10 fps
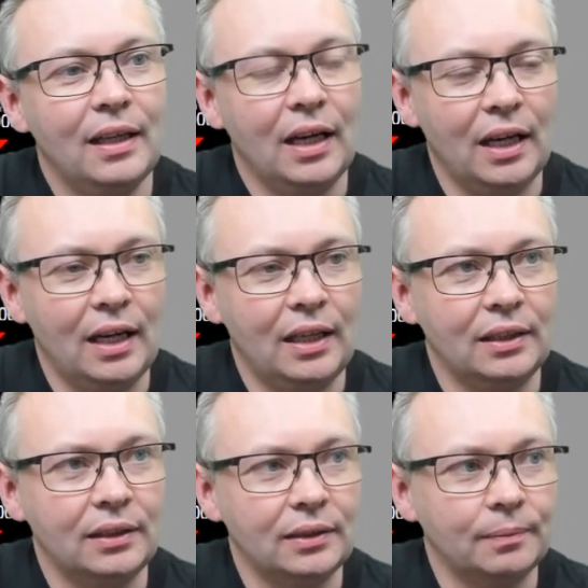
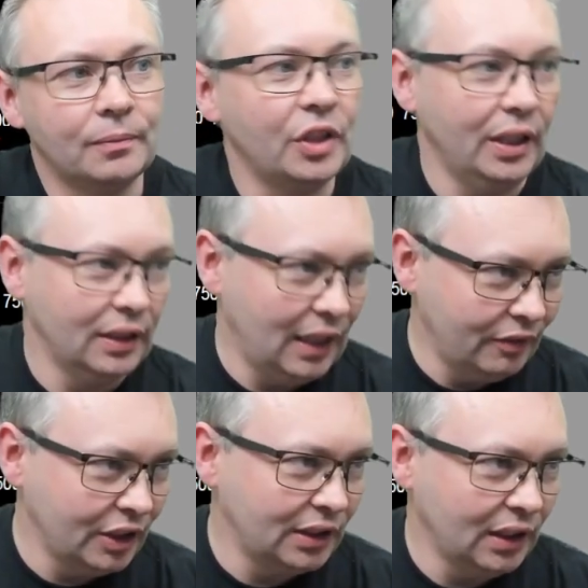and sorry, on the
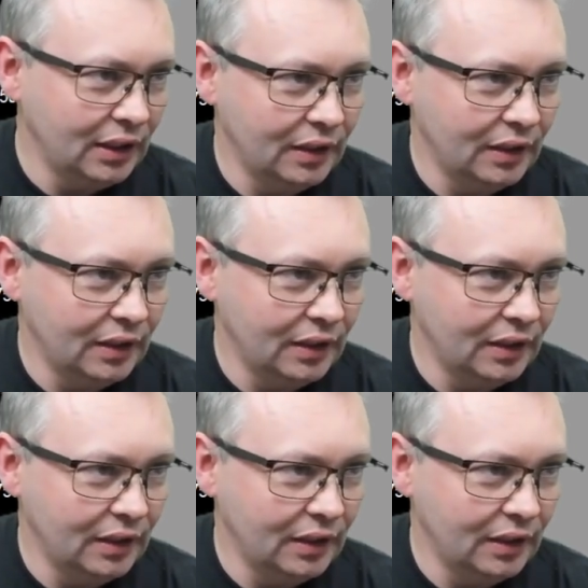left hand side, yeah,